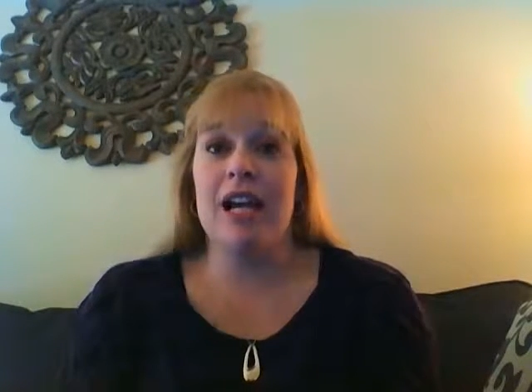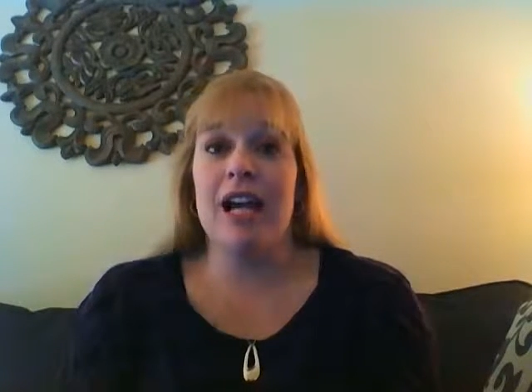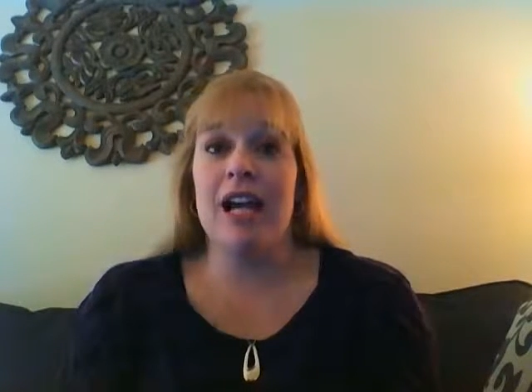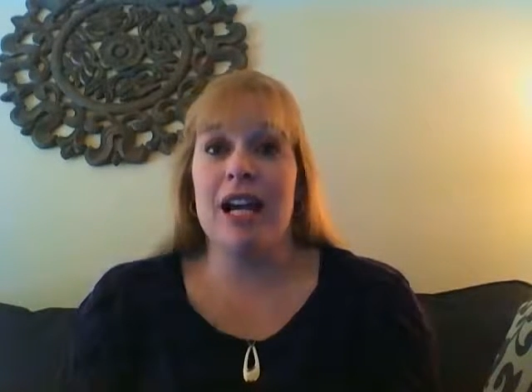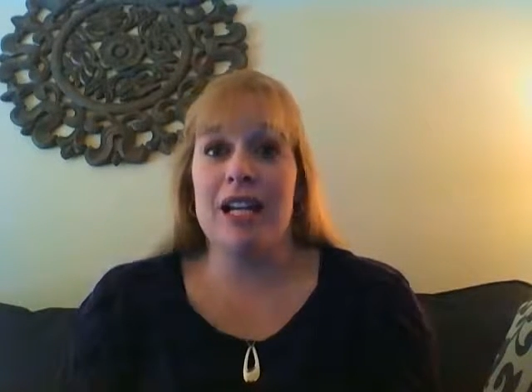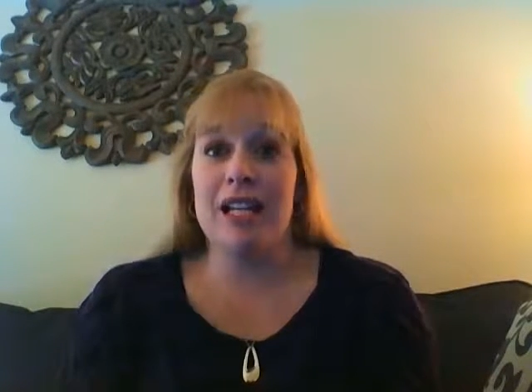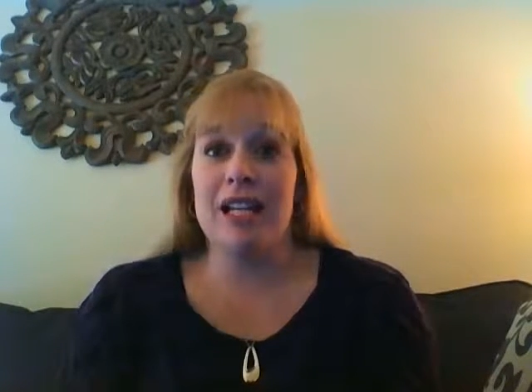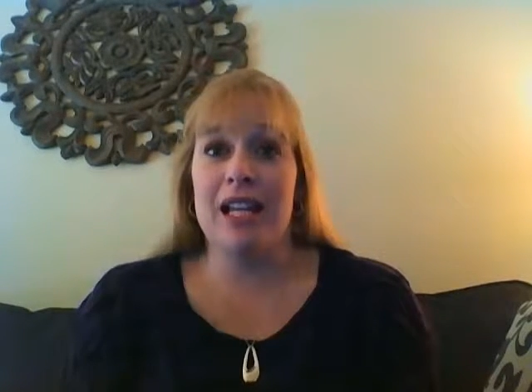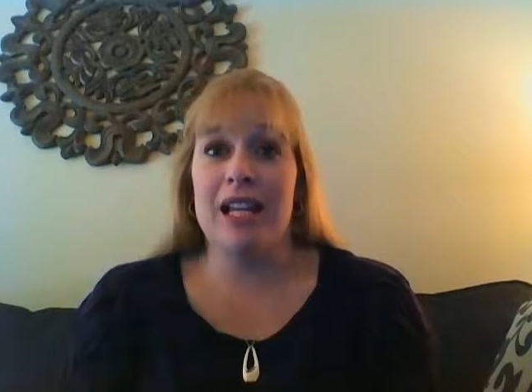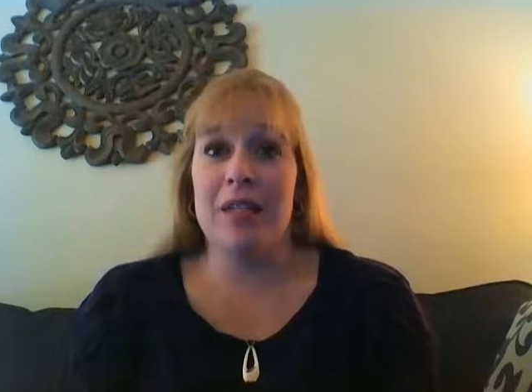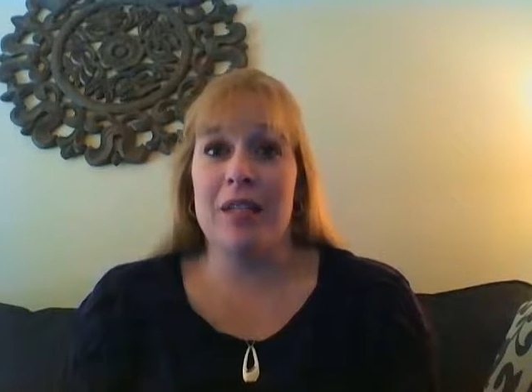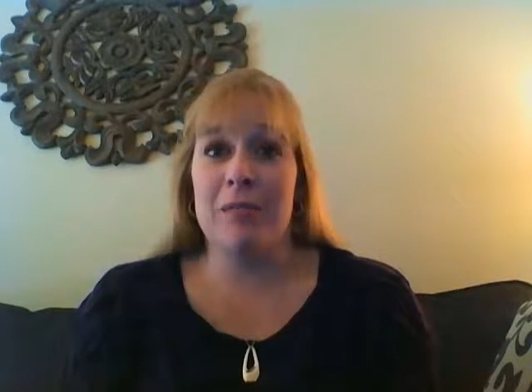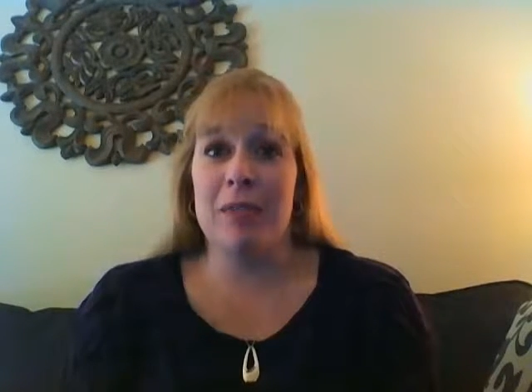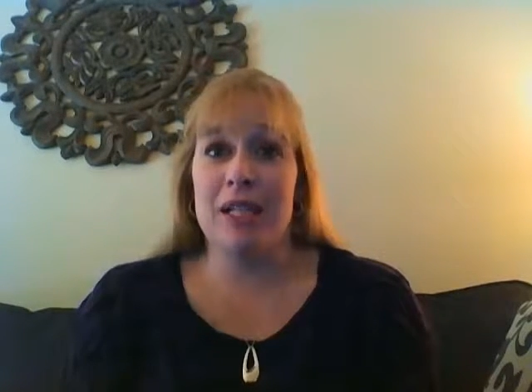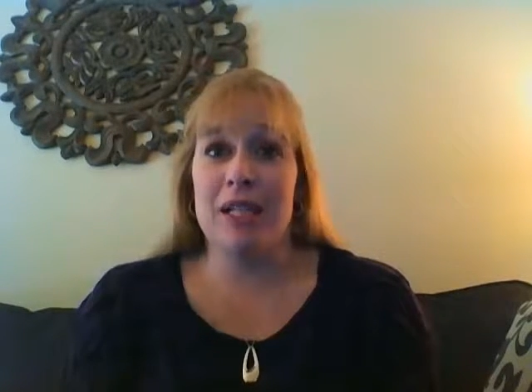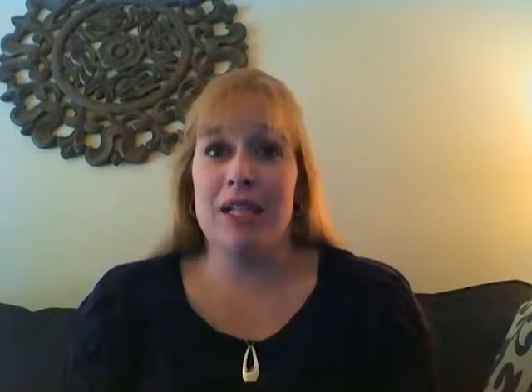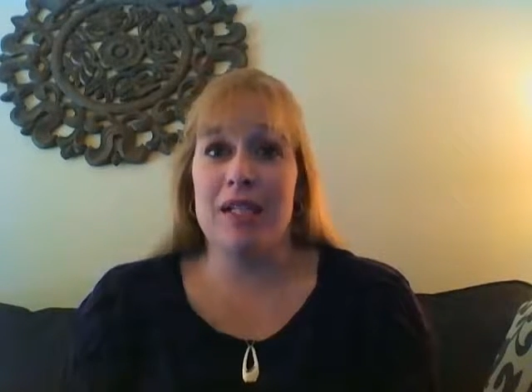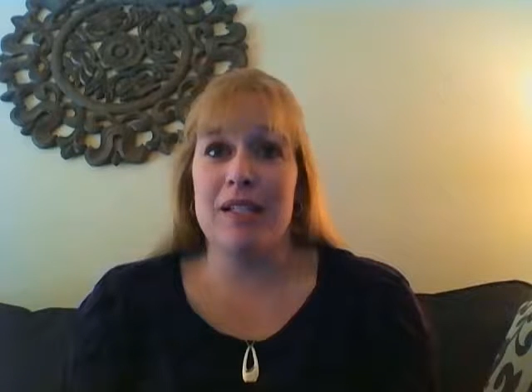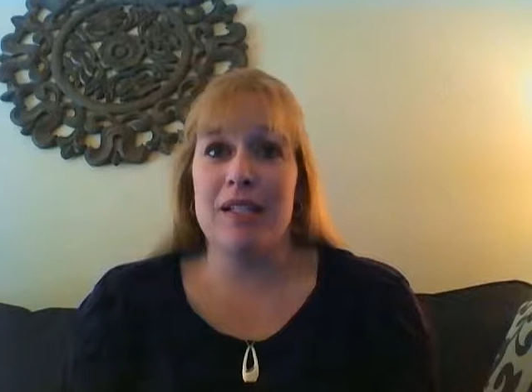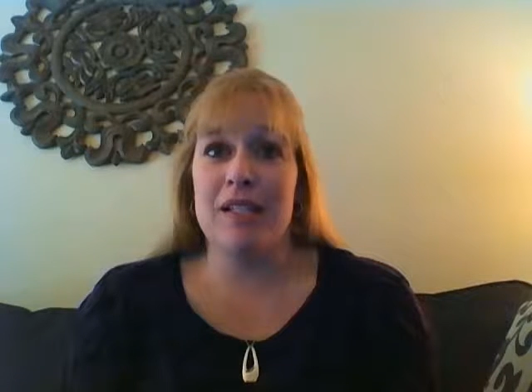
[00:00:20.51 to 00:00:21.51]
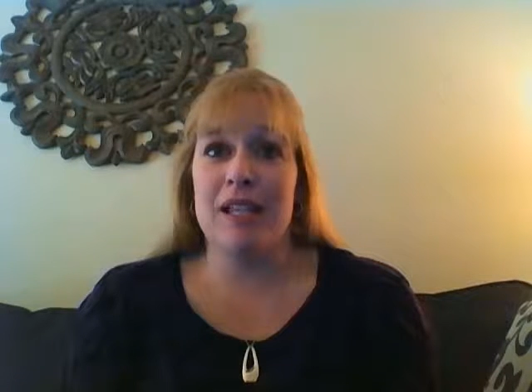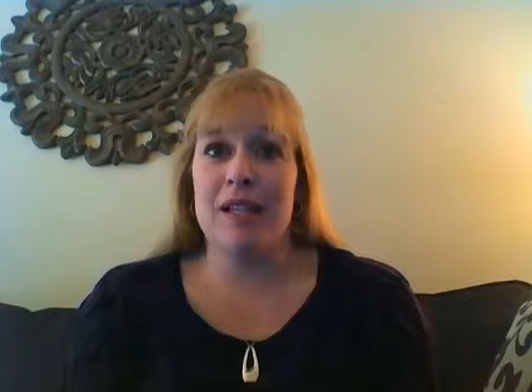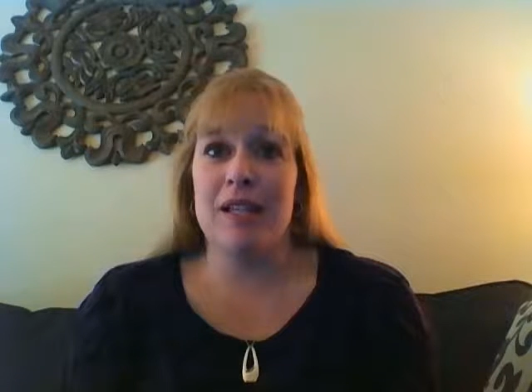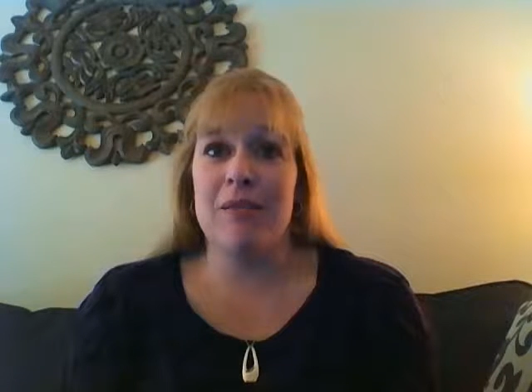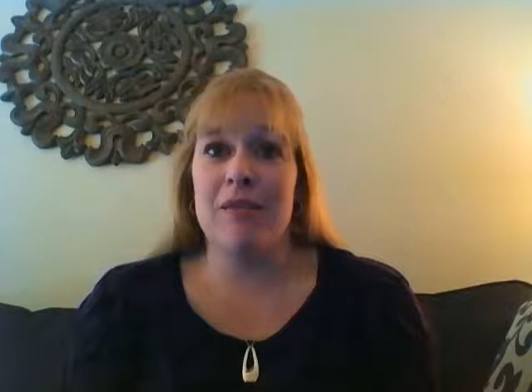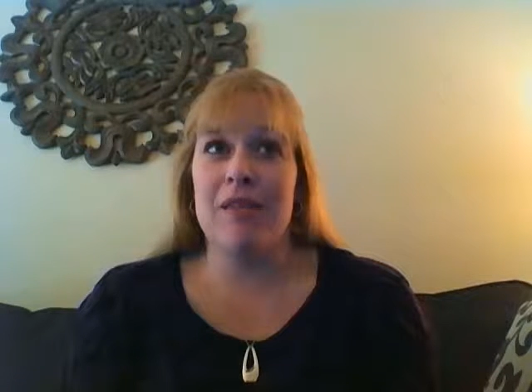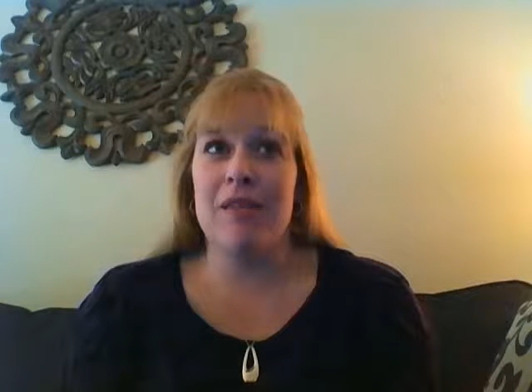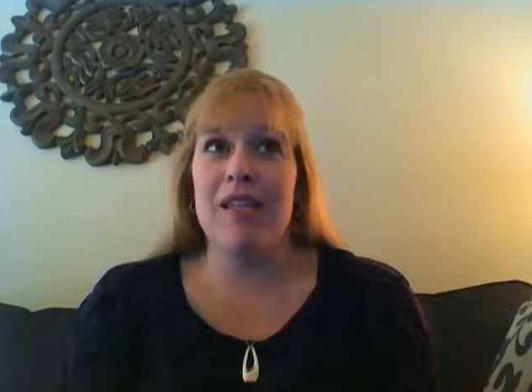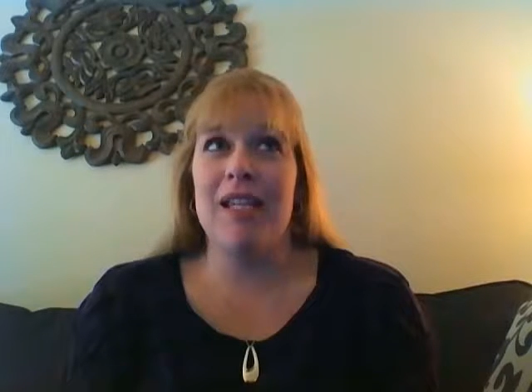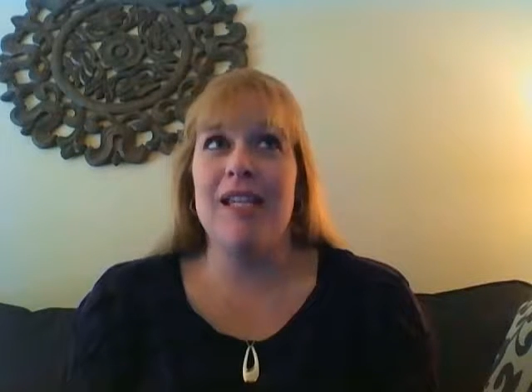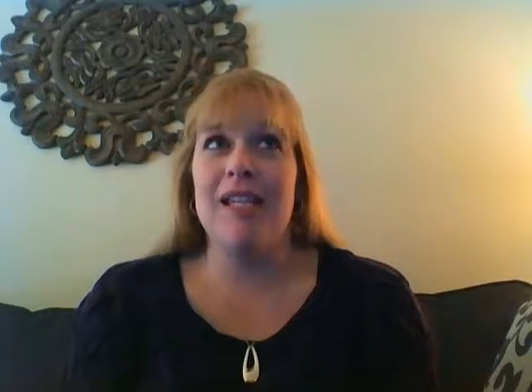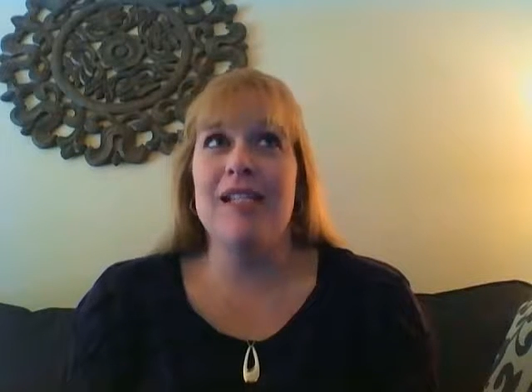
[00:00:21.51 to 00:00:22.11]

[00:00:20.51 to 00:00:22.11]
I like because in the